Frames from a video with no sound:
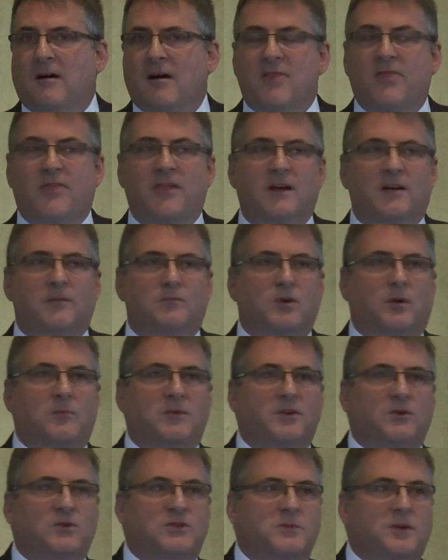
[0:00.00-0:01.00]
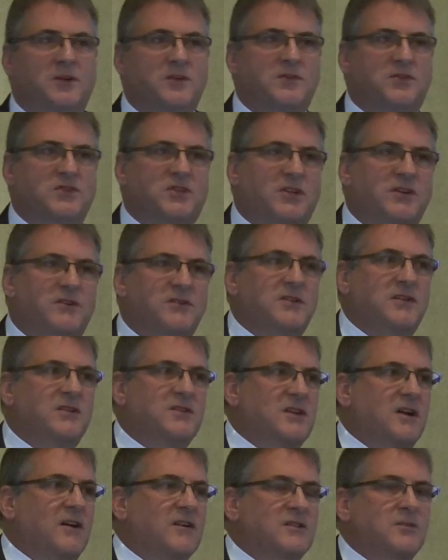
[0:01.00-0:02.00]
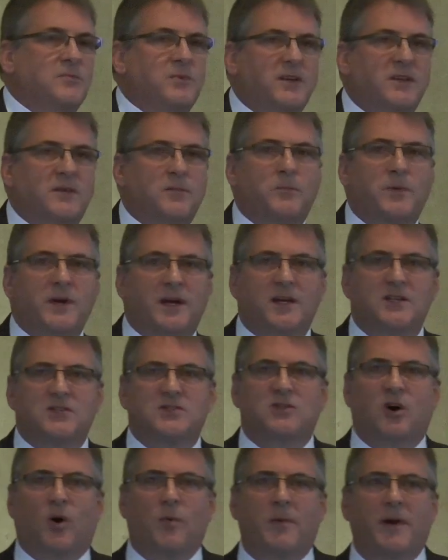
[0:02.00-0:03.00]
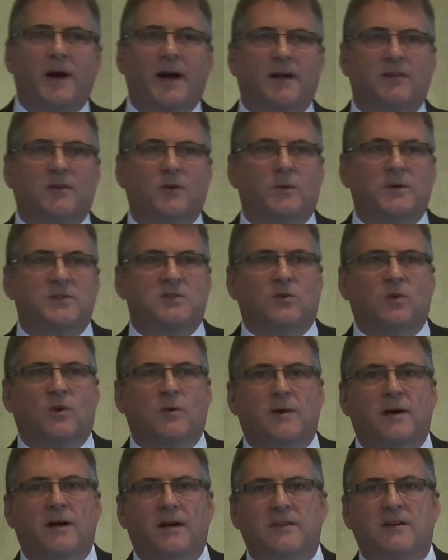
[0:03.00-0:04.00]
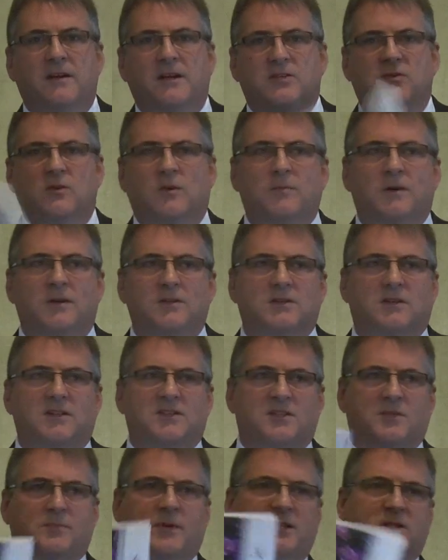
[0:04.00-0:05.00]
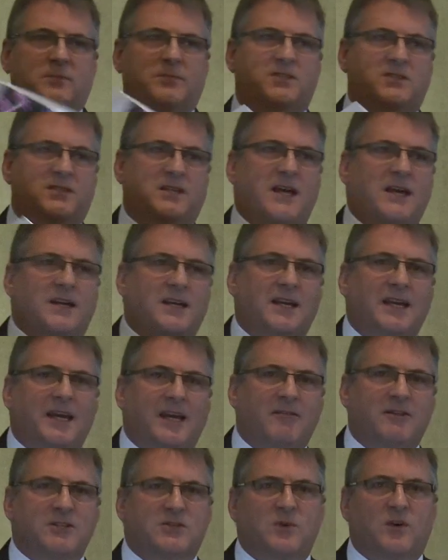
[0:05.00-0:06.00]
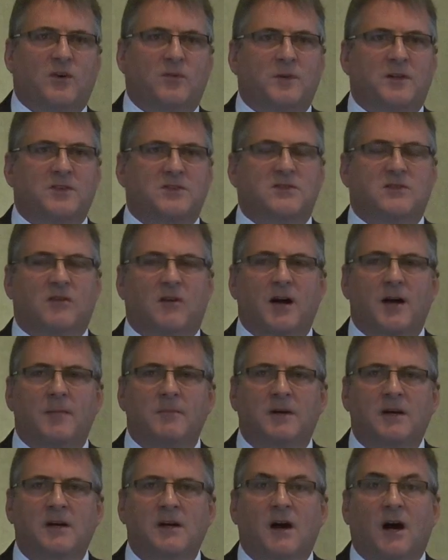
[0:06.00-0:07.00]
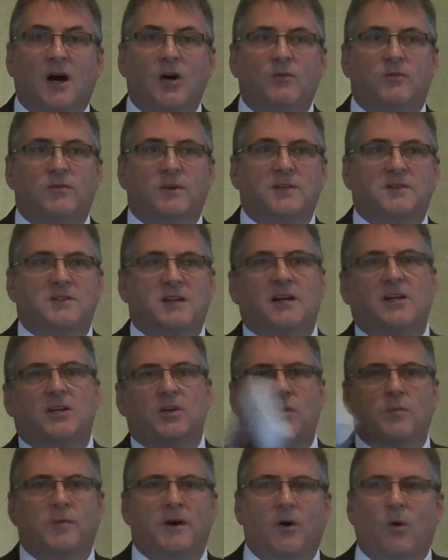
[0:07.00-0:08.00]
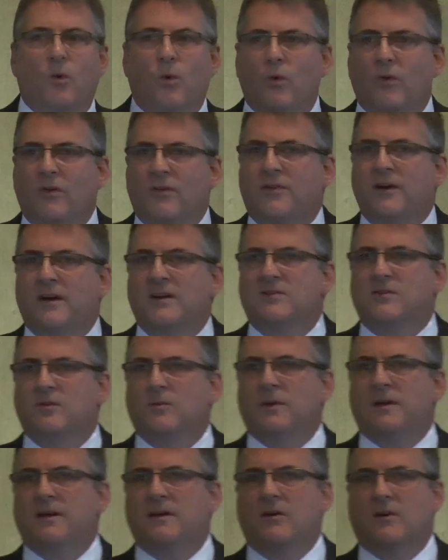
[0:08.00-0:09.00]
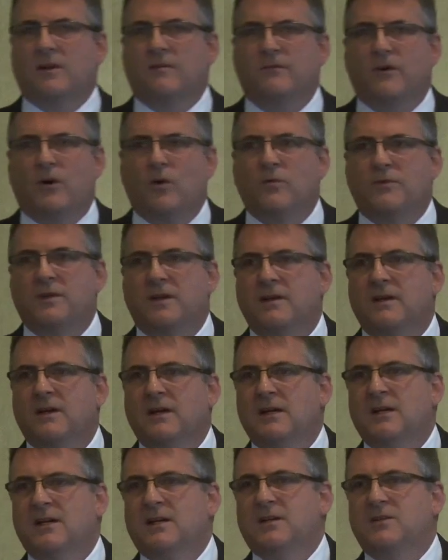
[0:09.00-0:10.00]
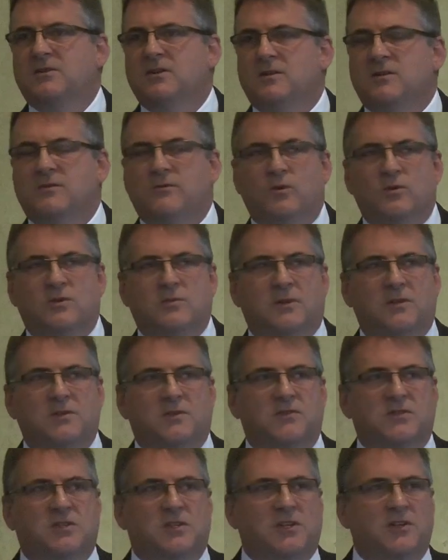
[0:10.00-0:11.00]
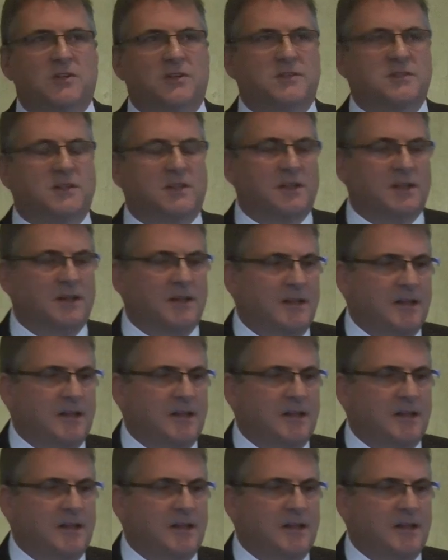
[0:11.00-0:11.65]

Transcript: I think probably automotive security is going to be the biggest topic that we talk about in the next 12 months. I suspect to be standing here in 12 months' time, hopefully telling you about all the things that we got involved in terms of automotive security.